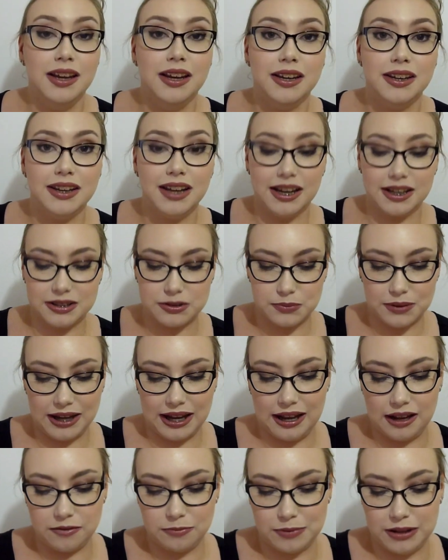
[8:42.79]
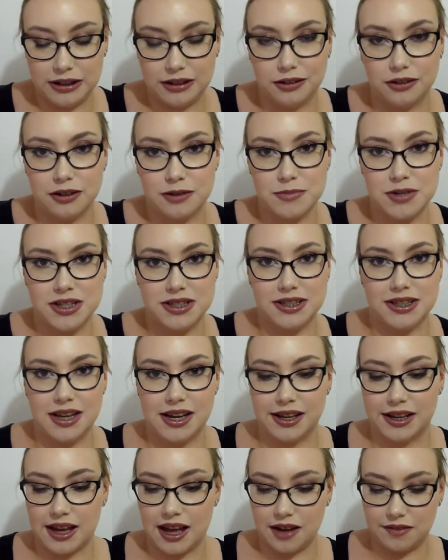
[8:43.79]
Next we have my Laura
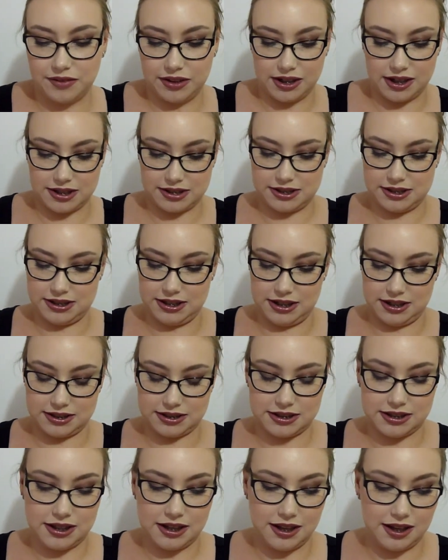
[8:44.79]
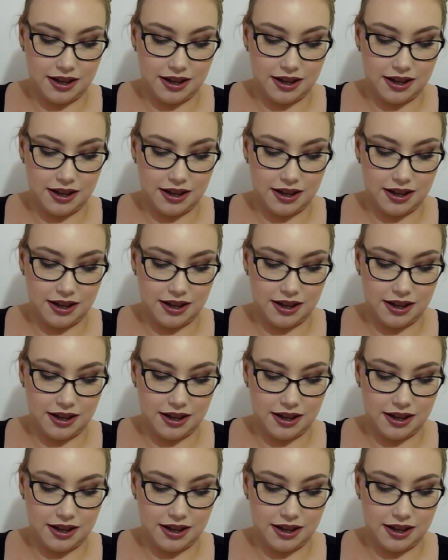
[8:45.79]
Mercier Caviar Sticks.